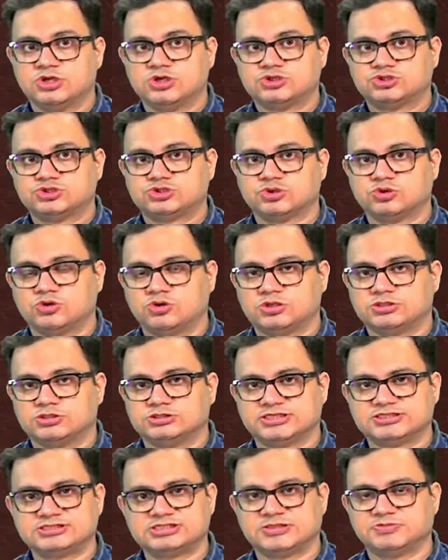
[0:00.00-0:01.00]
So
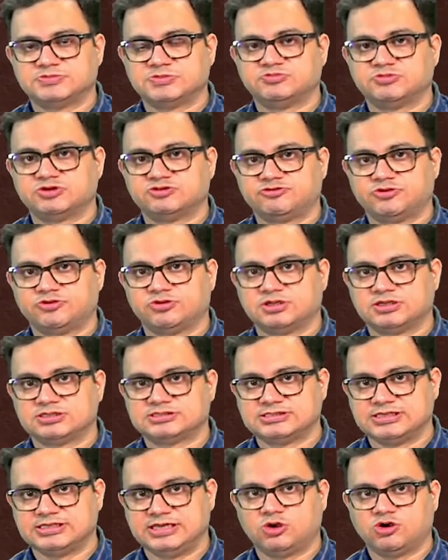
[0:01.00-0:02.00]
just remember for the
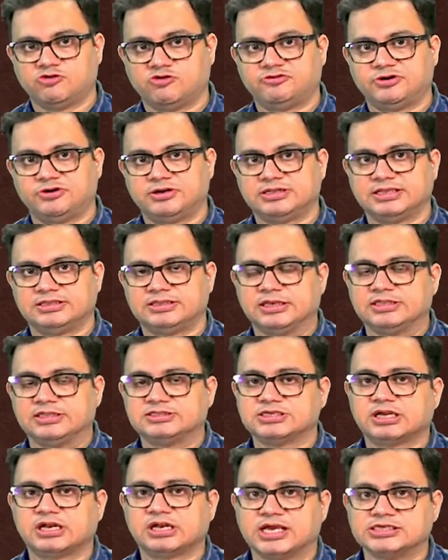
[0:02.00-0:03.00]
sake of it that there is
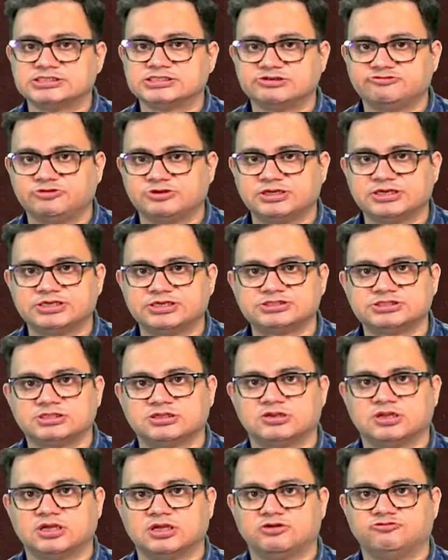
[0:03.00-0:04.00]
a
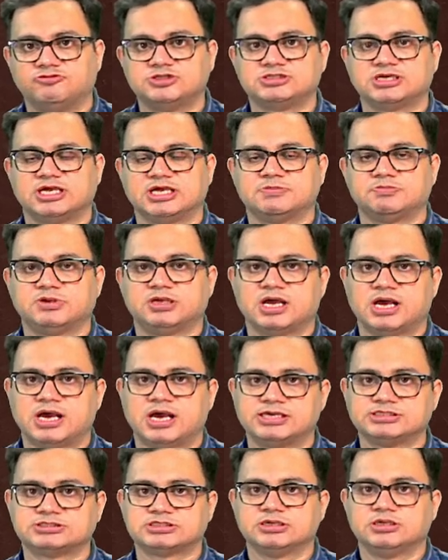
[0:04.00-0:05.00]
classification which can be
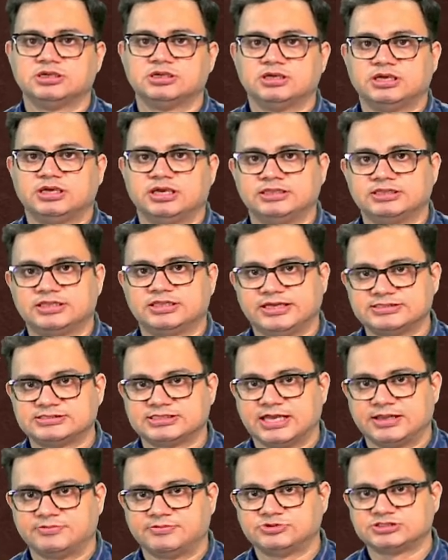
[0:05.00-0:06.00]
asked in the exam.